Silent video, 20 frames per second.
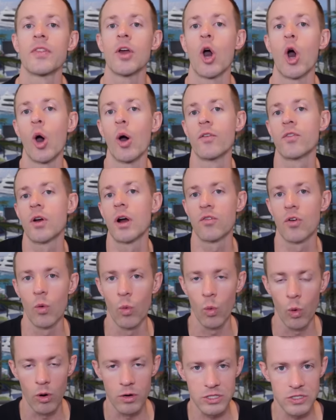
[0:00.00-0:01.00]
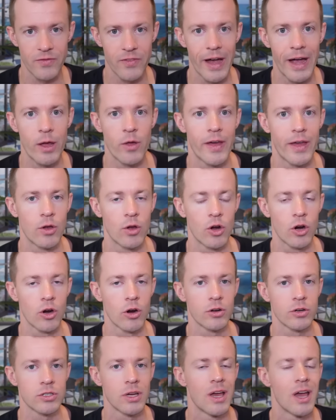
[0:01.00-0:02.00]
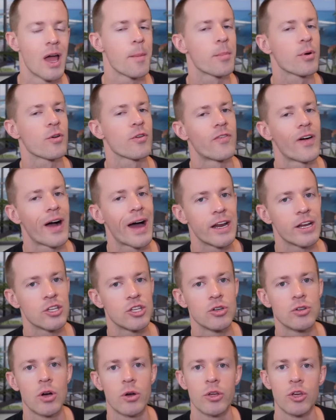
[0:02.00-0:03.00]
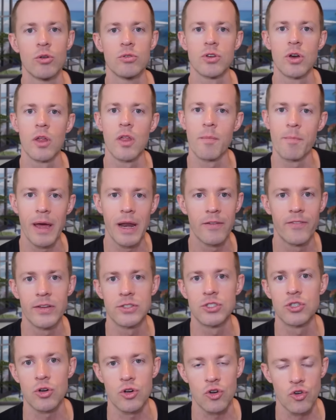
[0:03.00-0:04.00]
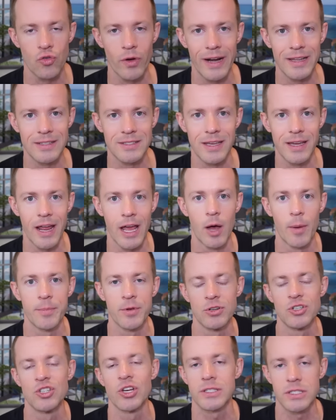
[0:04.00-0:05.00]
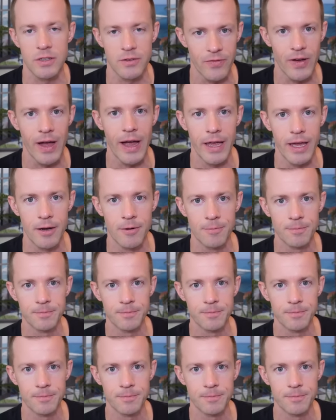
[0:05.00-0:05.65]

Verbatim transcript: the overall rewards value that you earned, provided you don't use all the benefits or credits that help you justify it.